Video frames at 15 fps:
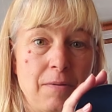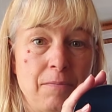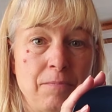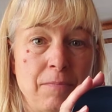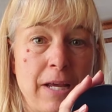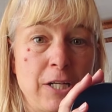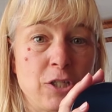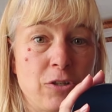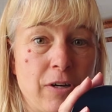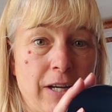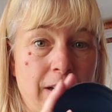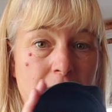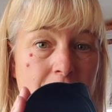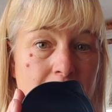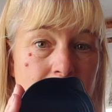
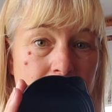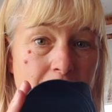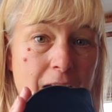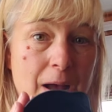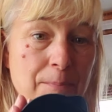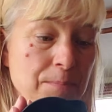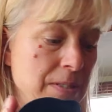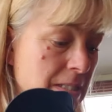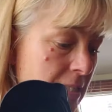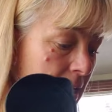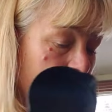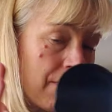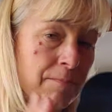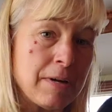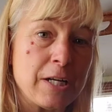measuring cups
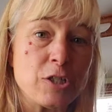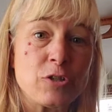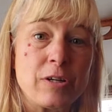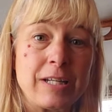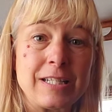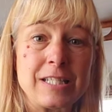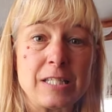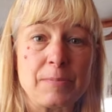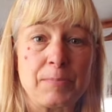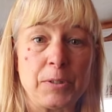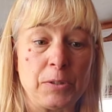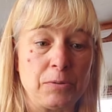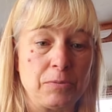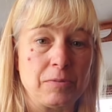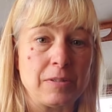and measuring
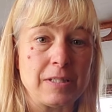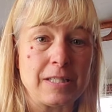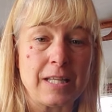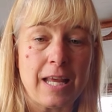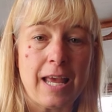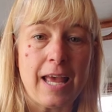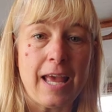spoons.